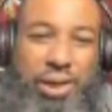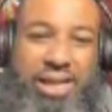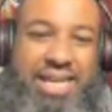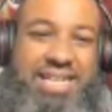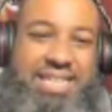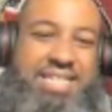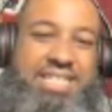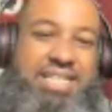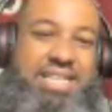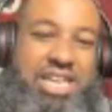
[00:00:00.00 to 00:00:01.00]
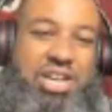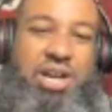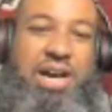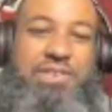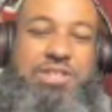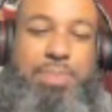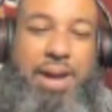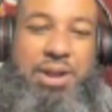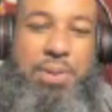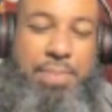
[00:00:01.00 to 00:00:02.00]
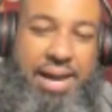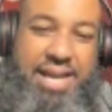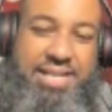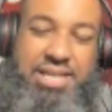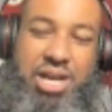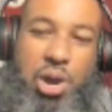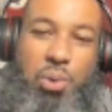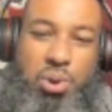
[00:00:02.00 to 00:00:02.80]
weekly edition here of Spider Bites,